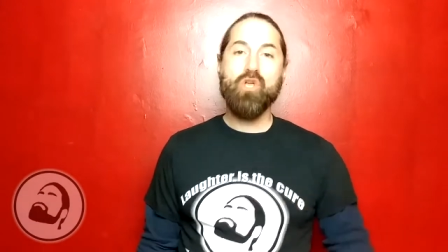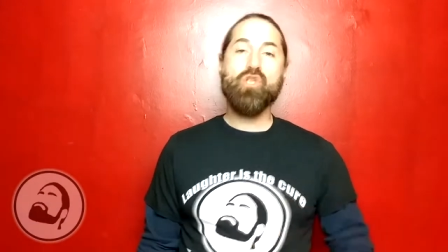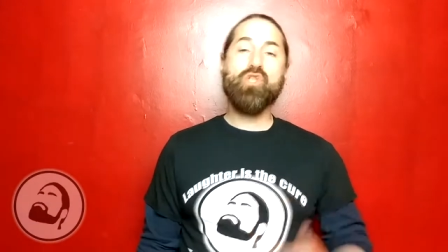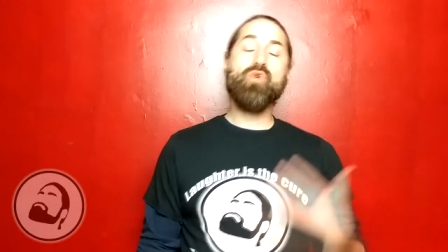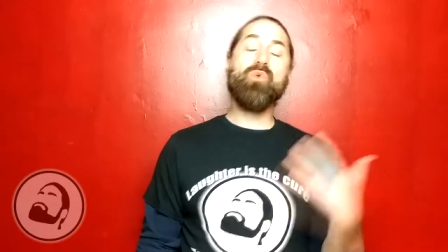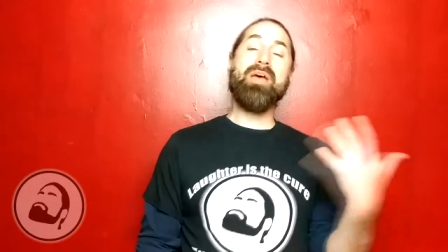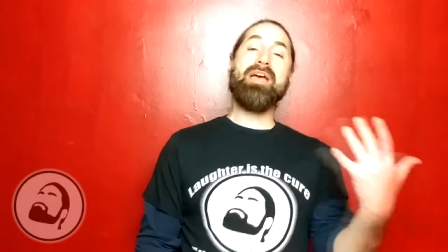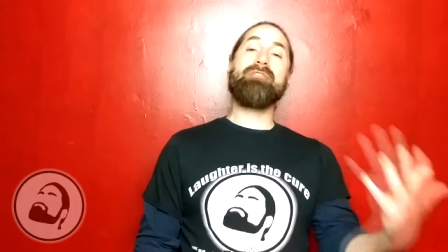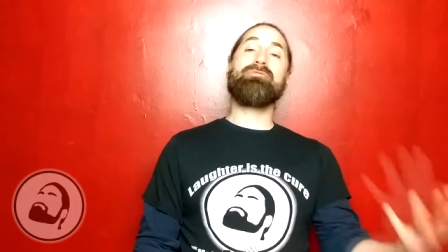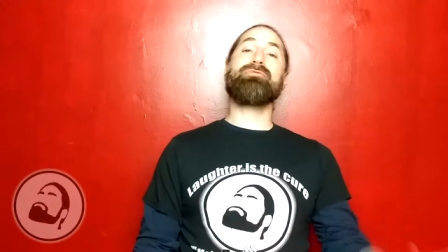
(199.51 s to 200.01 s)

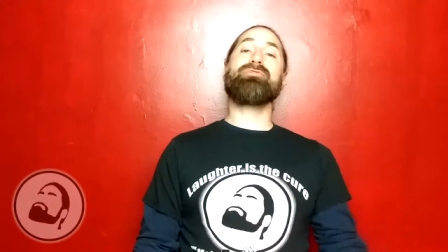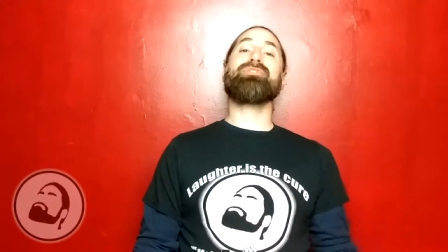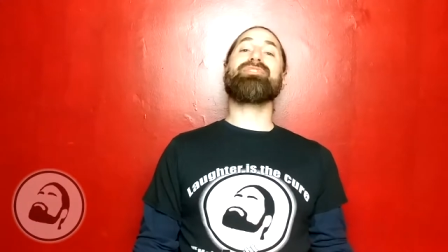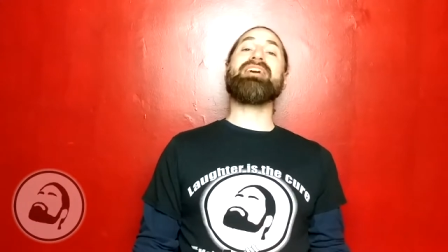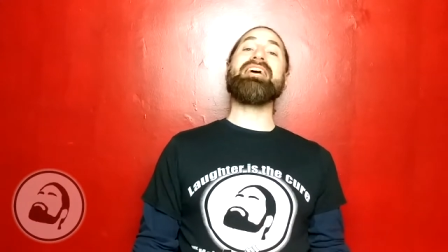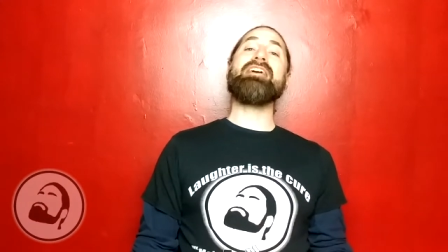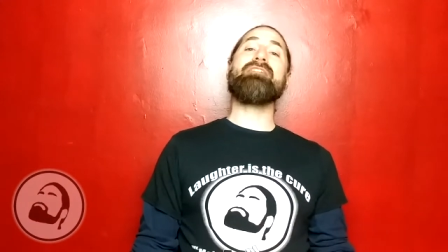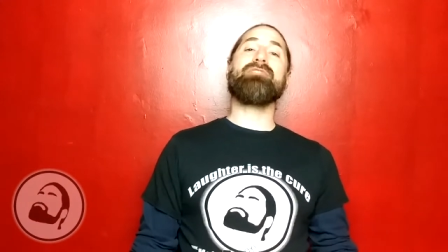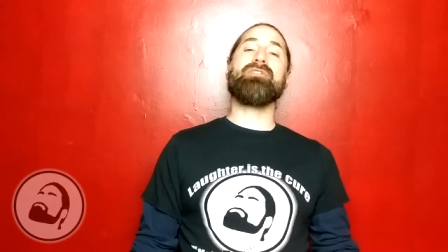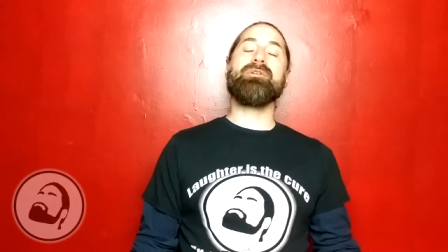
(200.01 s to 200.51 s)
To add
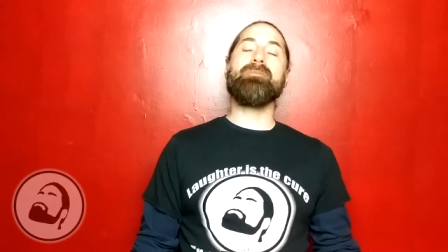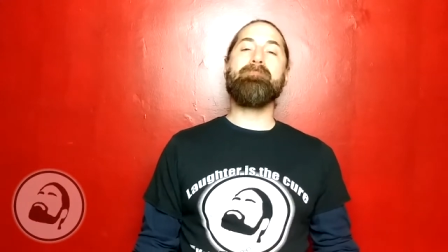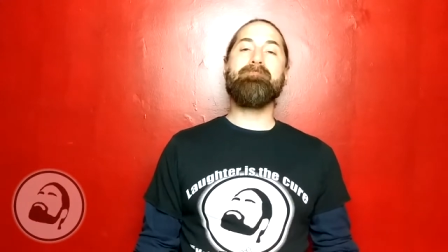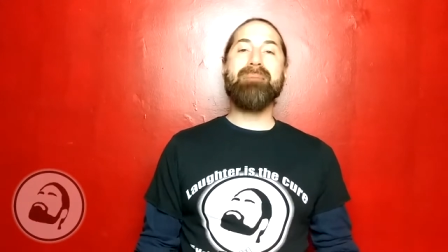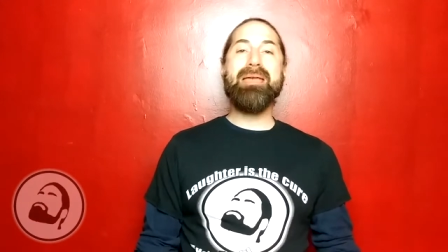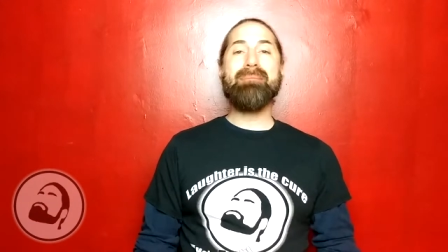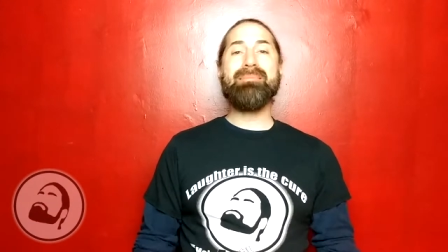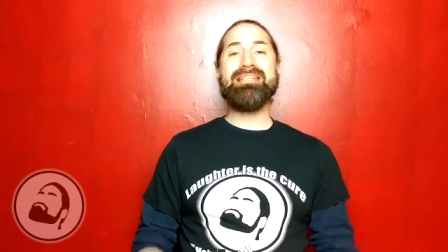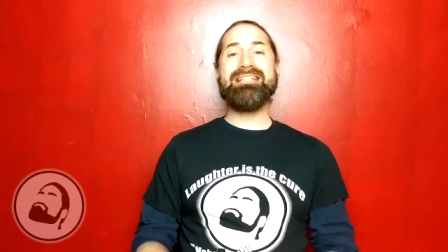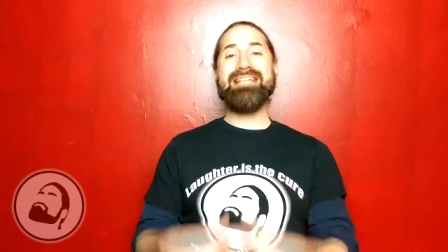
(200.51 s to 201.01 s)
flavor,
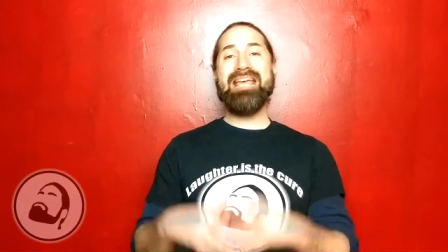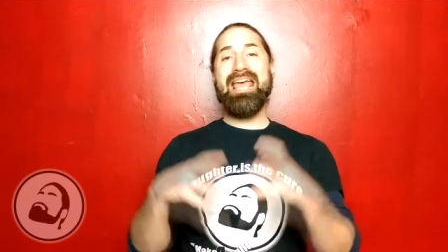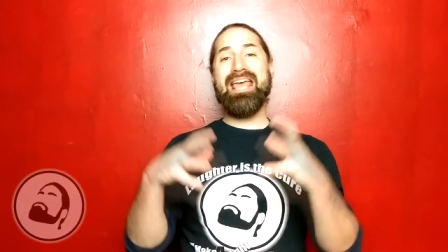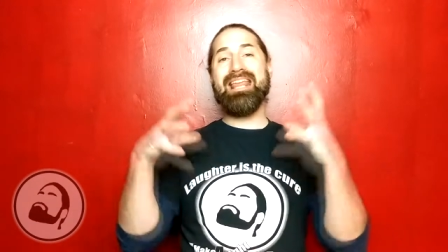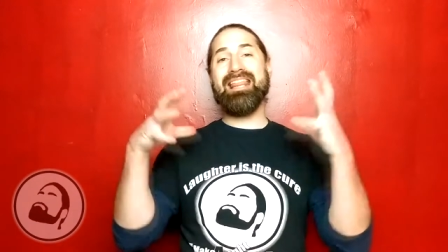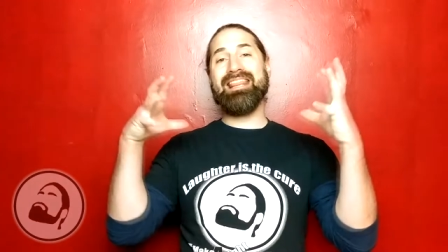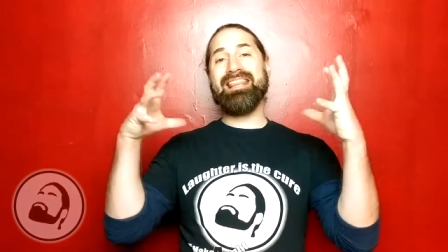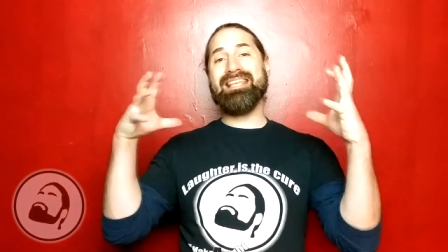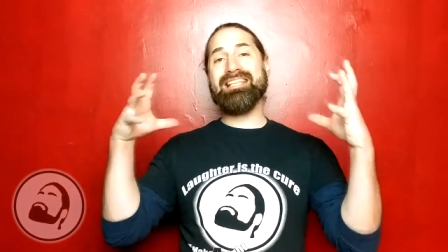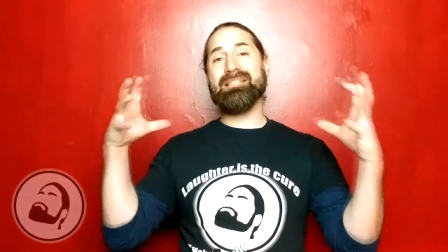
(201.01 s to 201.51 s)
maybe
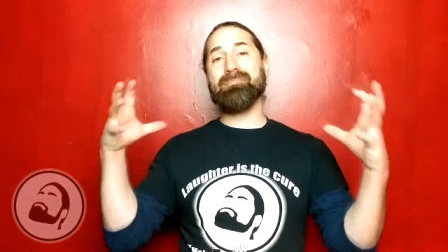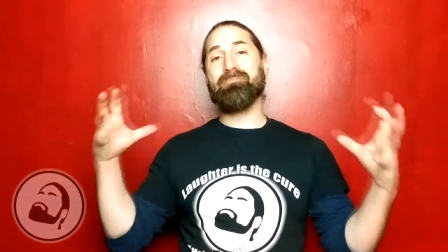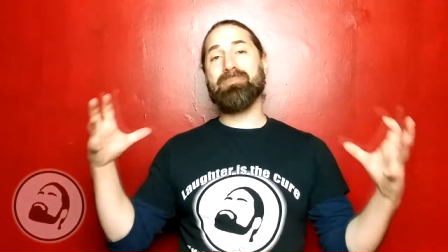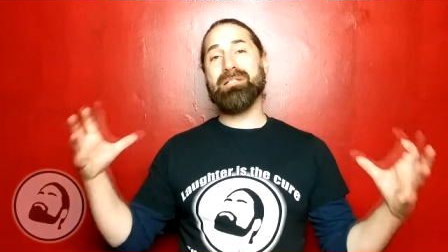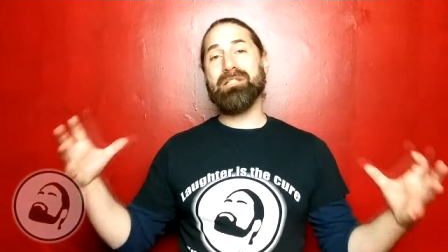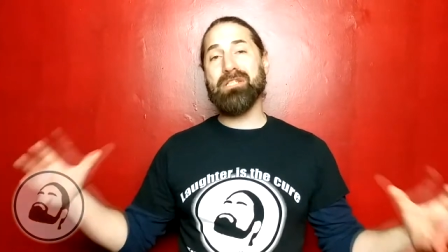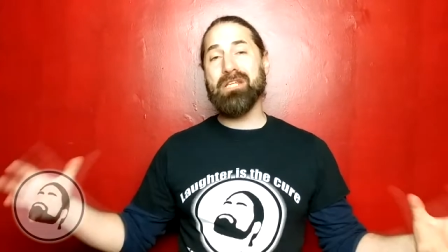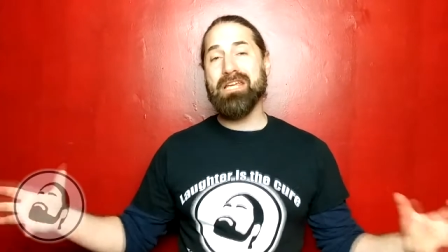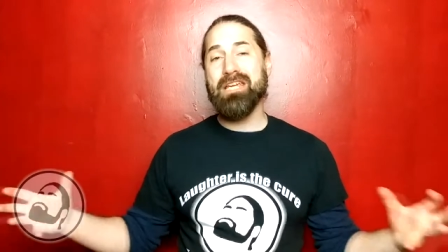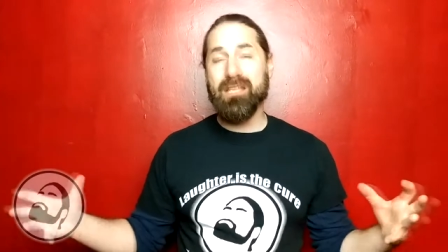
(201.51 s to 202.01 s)
take this
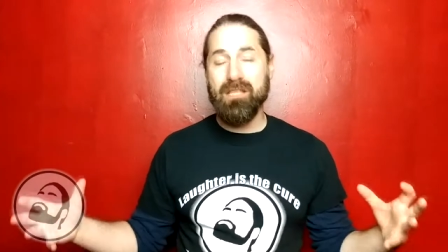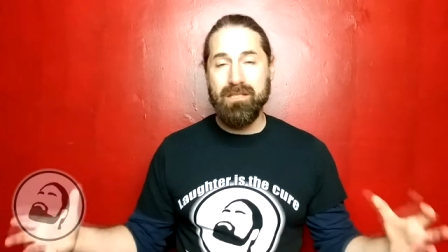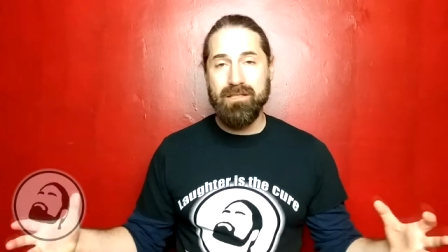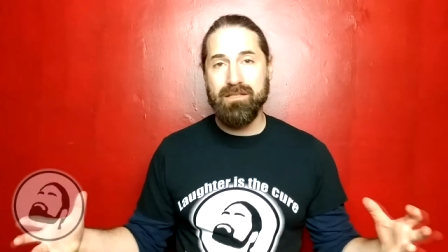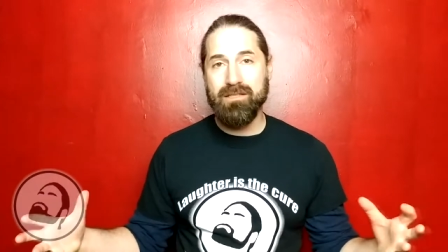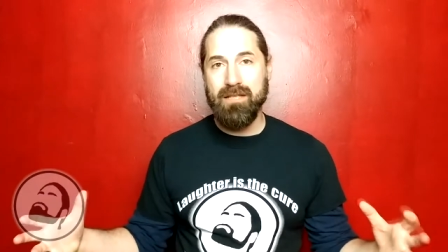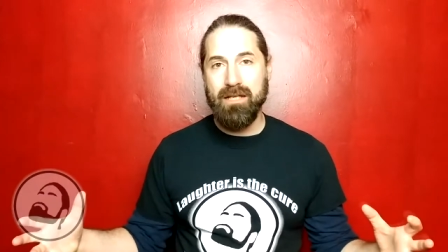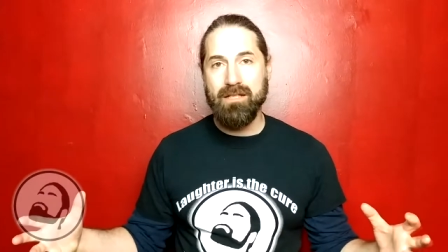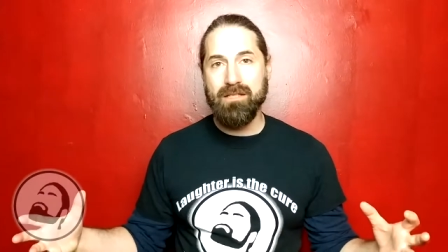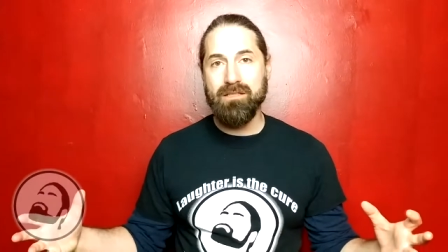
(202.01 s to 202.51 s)
particular
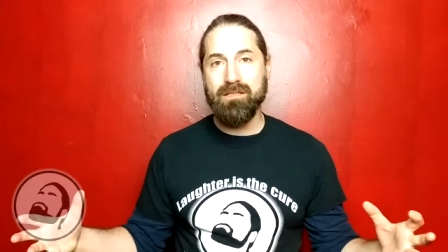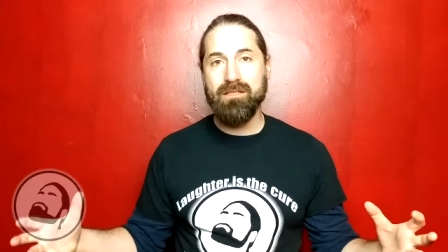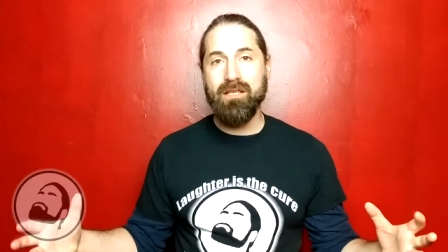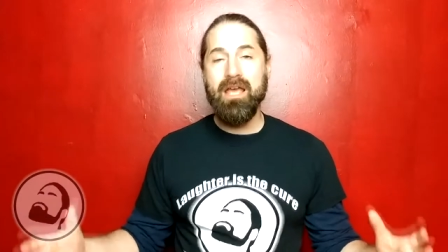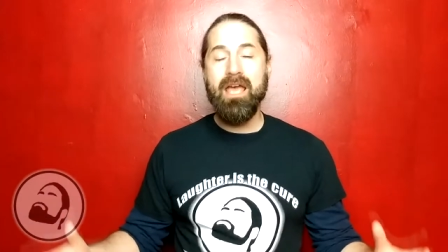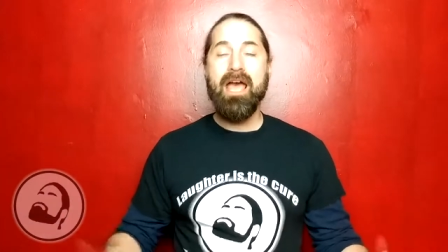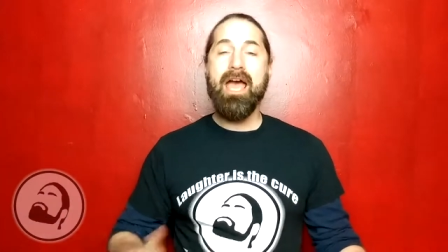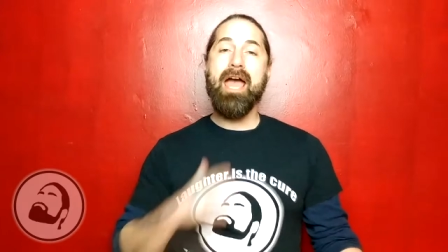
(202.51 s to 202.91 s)
sentence